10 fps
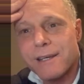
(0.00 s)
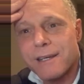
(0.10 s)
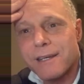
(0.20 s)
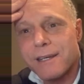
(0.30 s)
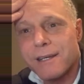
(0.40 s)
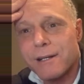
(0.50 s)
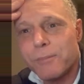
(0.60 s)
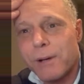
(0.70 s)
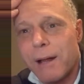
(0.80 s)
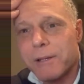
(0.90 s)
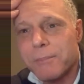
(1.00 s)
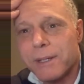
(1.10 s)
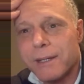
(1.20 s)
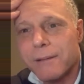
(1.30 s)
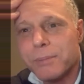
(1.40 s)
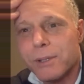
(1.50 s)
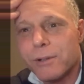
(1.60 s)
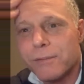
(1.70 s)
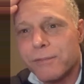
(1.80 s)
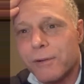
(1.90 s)
it'll probably be a
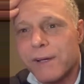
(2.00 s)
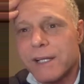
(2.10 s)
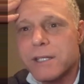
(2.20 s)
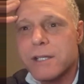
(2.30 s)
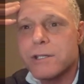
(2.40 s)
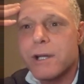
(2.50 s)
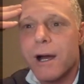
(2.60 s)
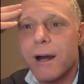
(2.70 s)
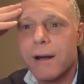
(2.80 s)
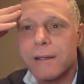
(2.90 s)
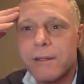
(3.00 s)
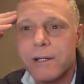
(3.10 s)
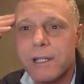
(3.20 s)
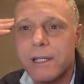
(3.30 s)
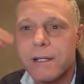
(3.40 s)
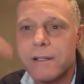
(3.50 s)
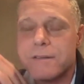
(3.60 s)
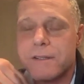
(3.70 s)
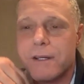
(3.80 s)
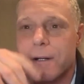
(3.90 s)
beautiful vintage car in 30
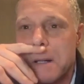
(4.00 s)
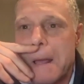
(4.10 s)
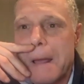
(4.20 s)
years, you know?